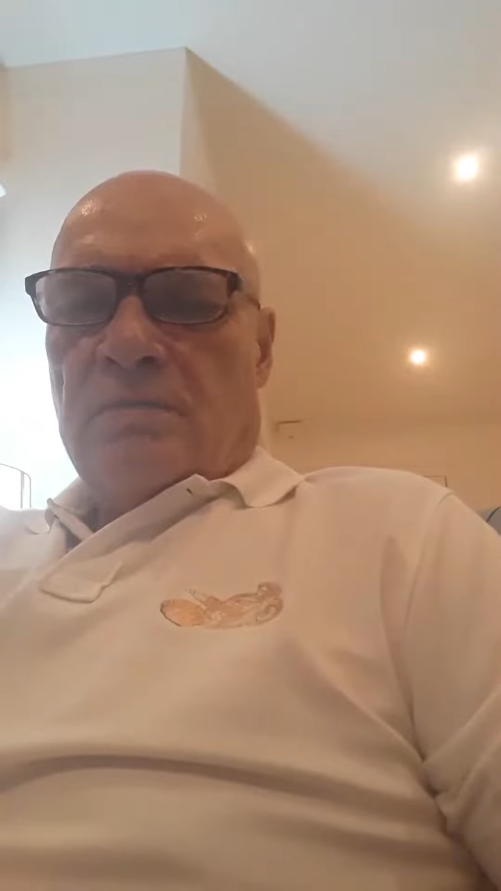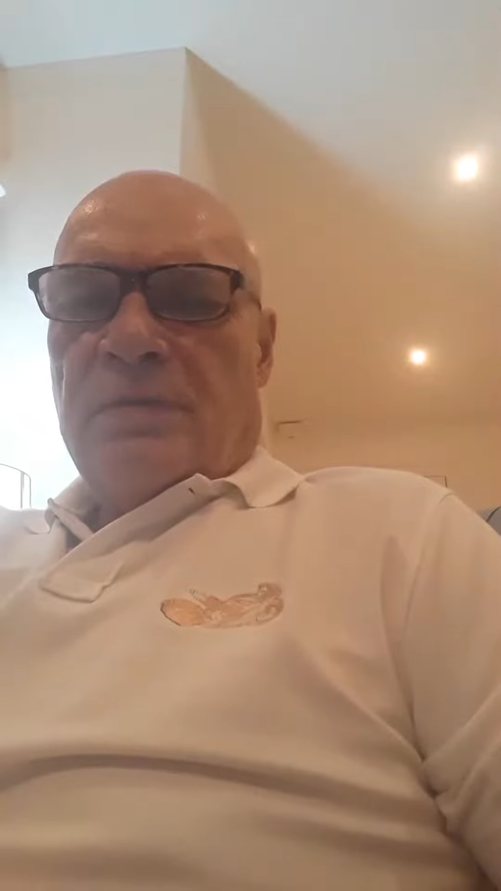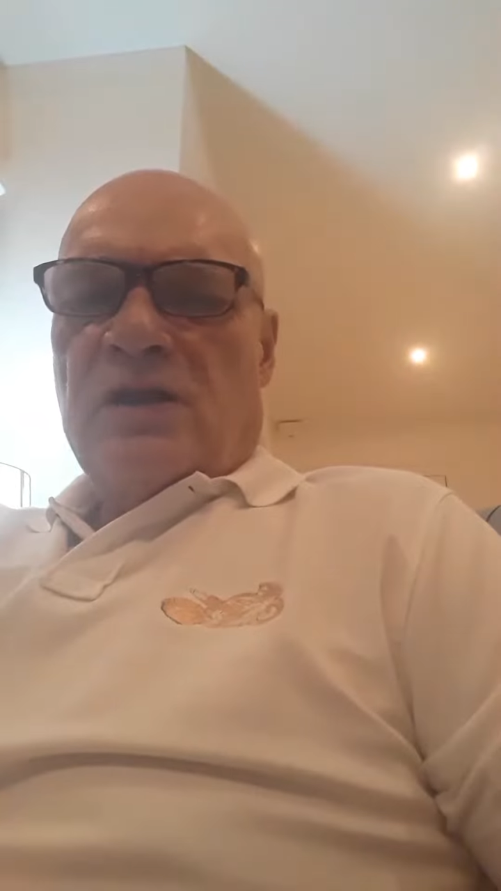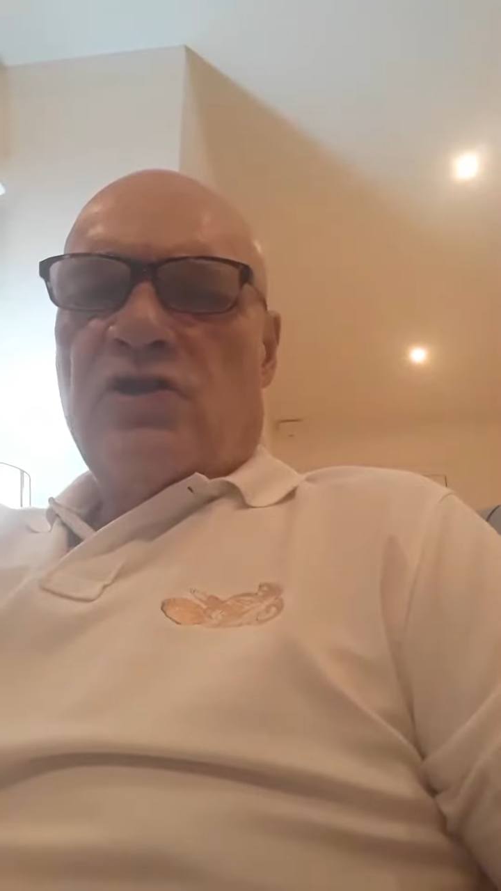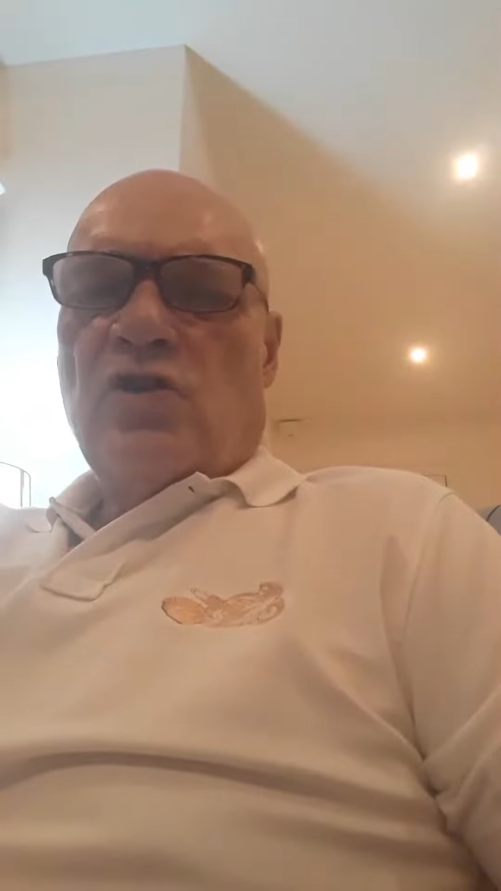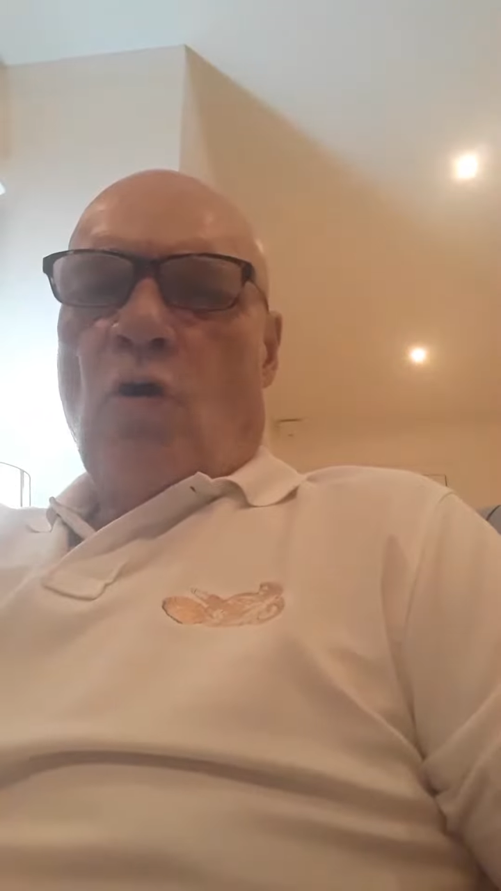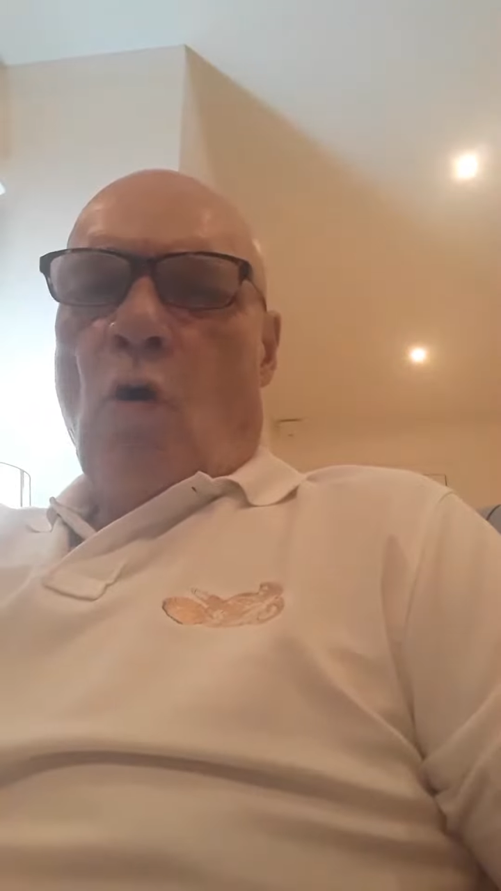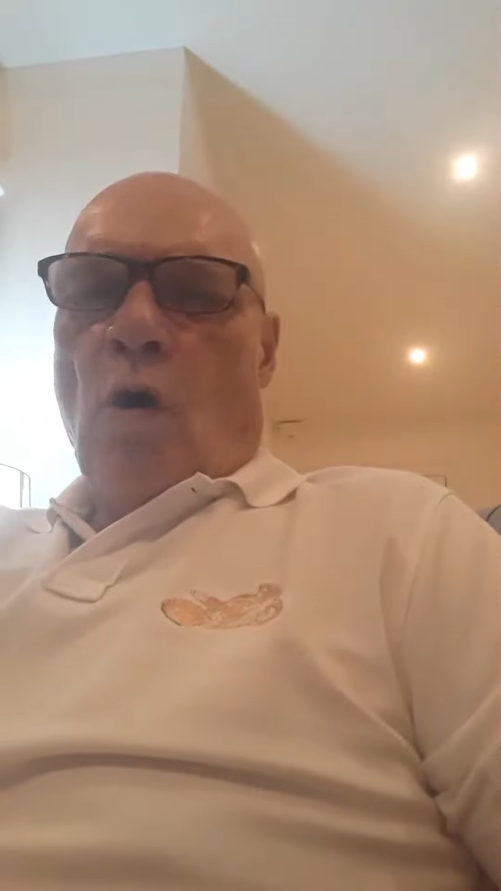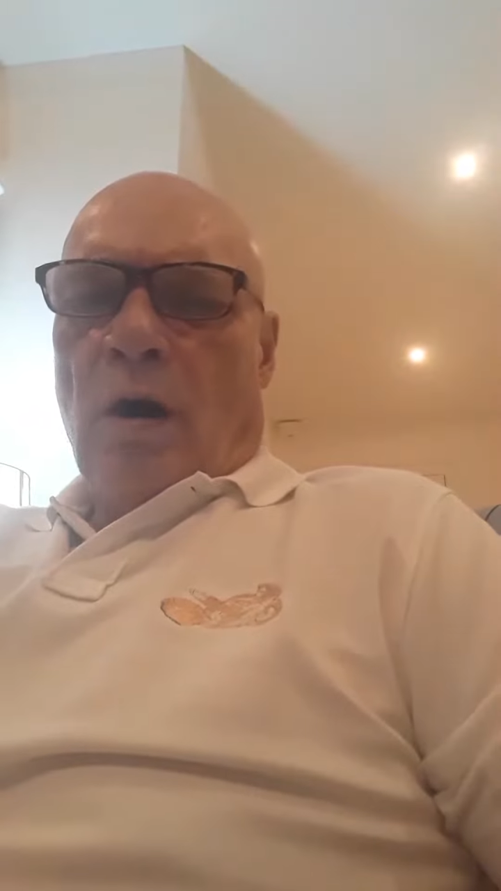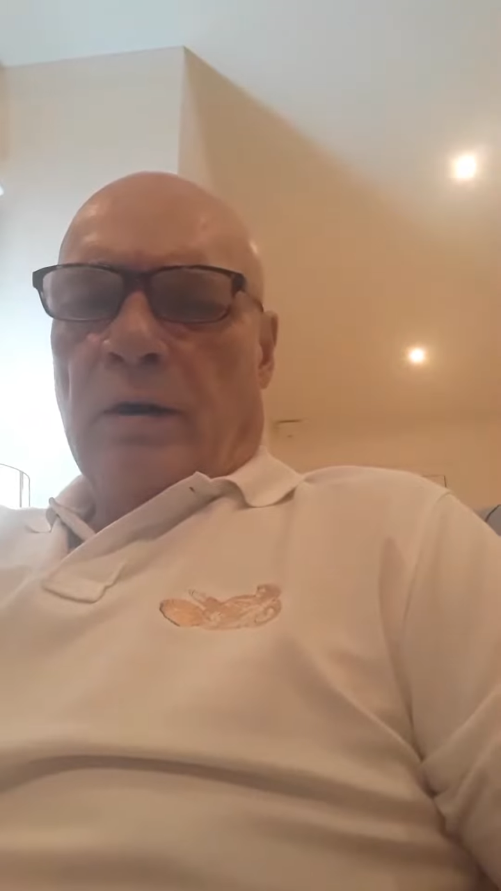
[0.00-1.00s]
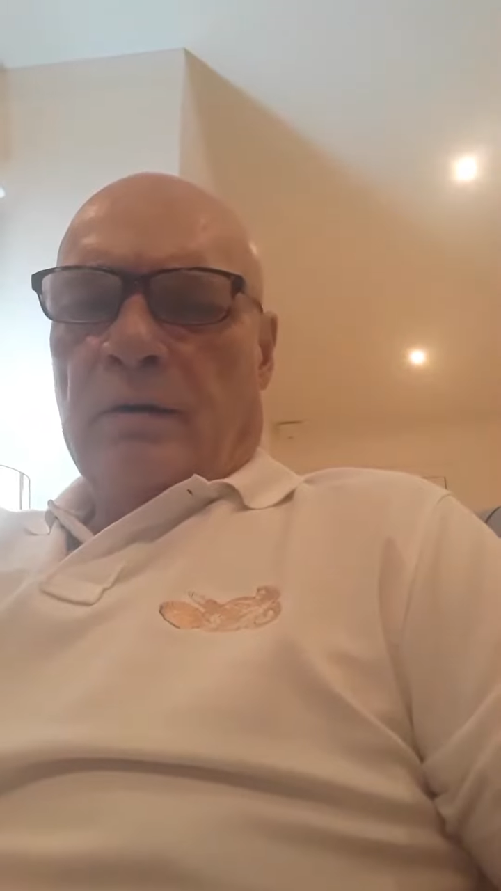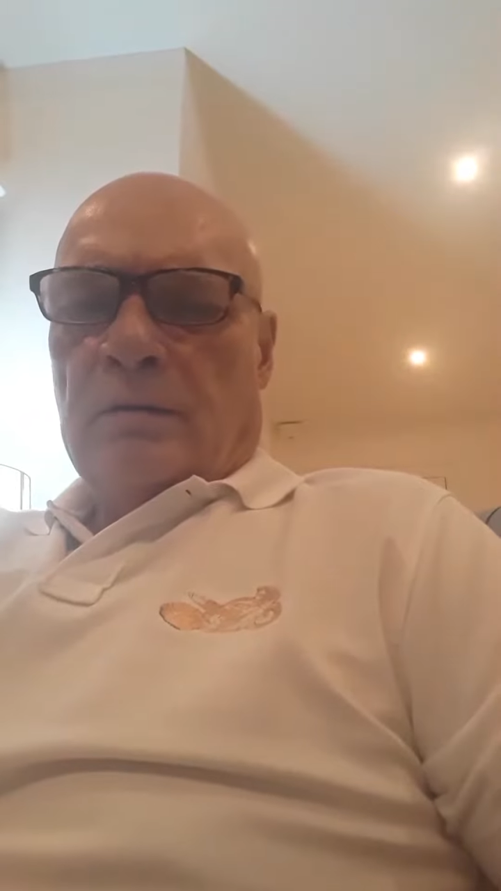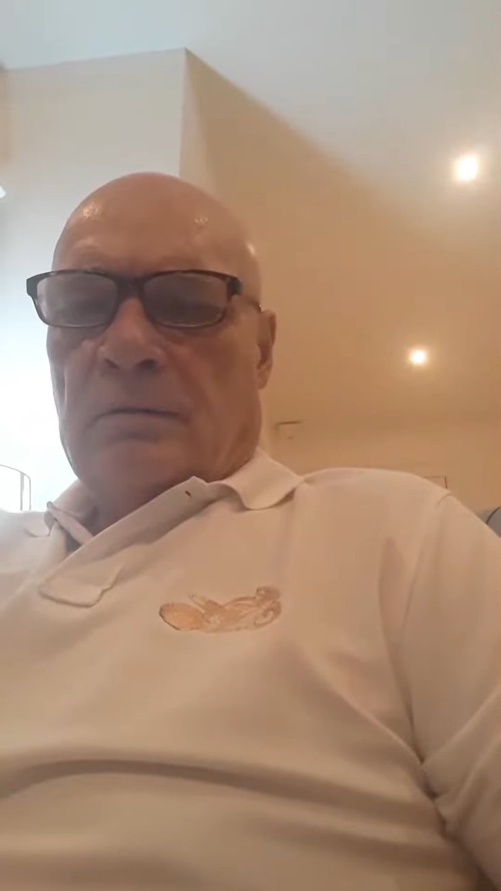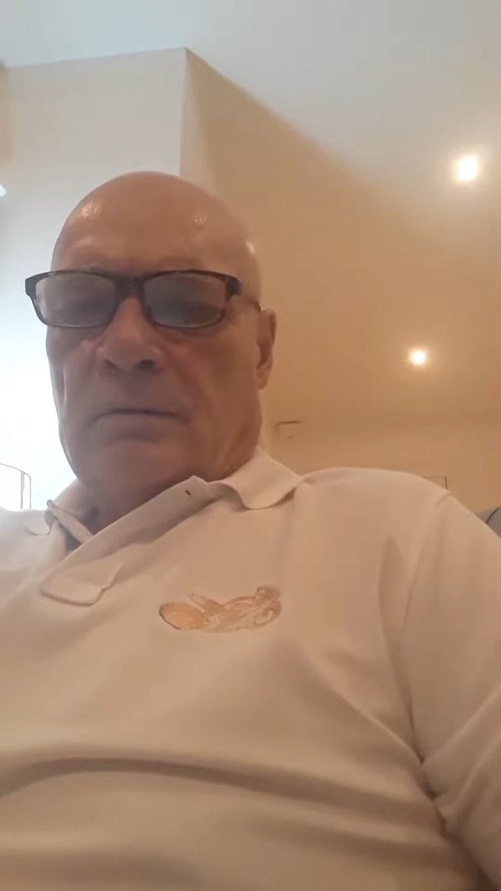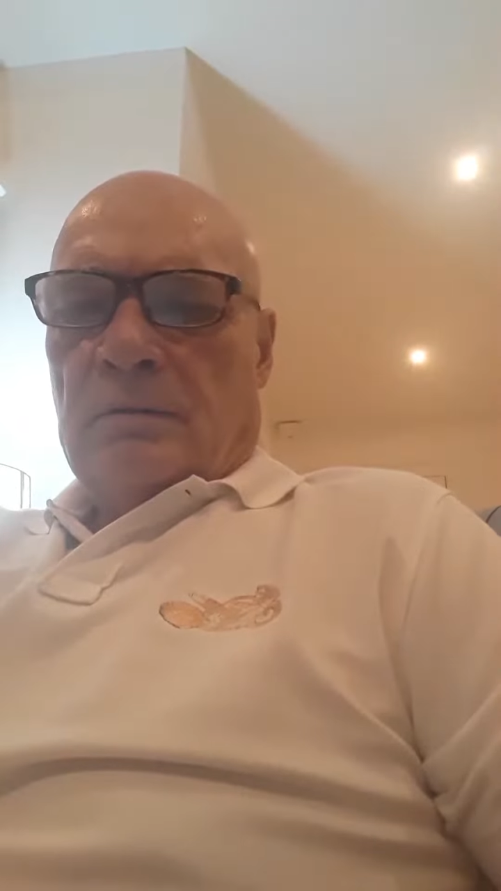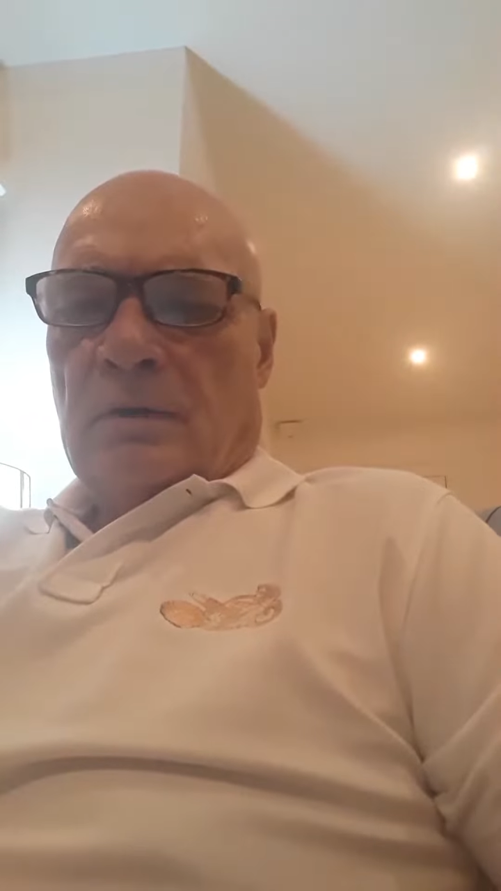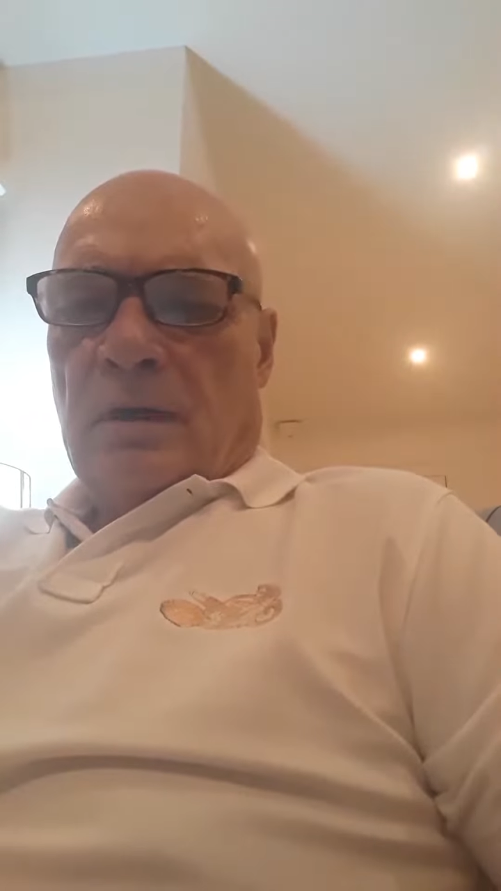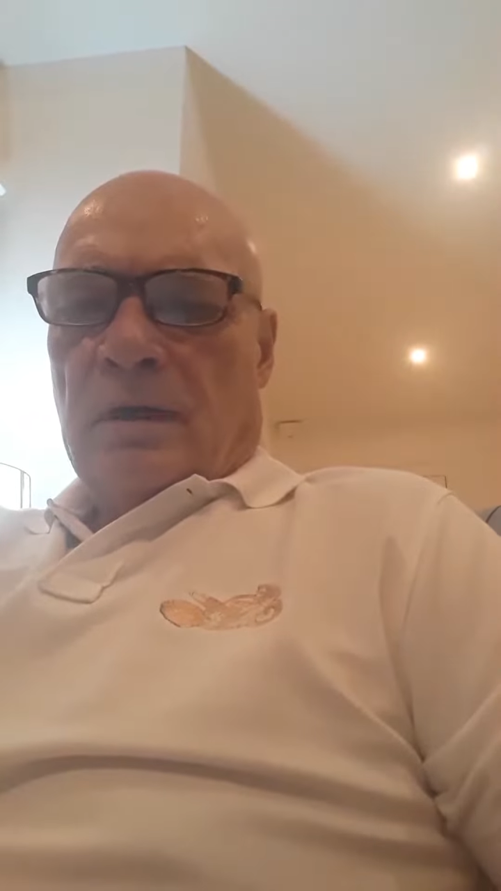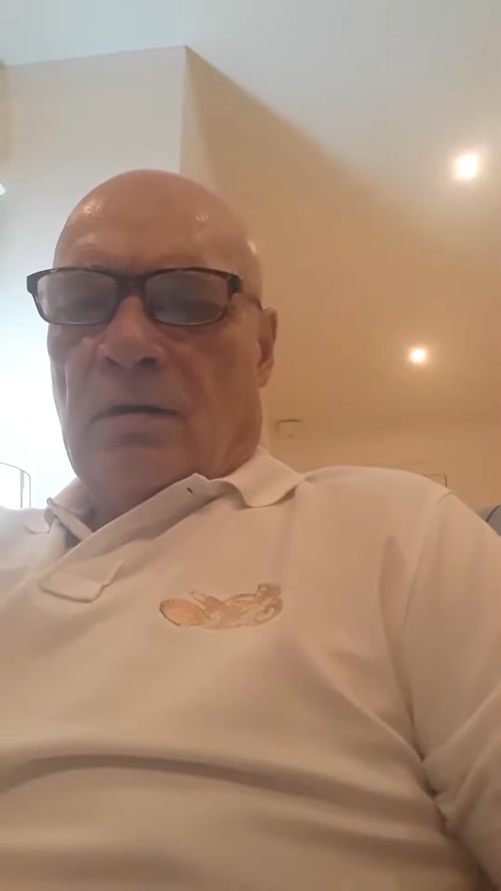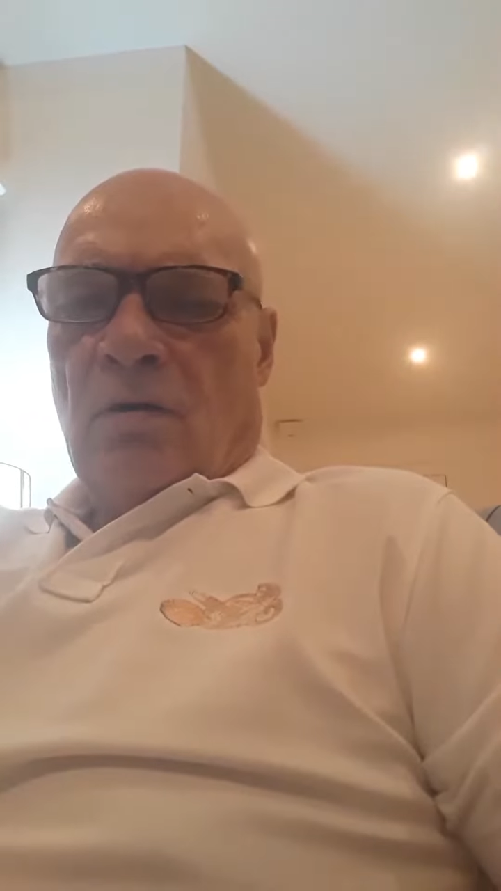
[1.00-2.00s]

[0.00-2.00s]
be scorned like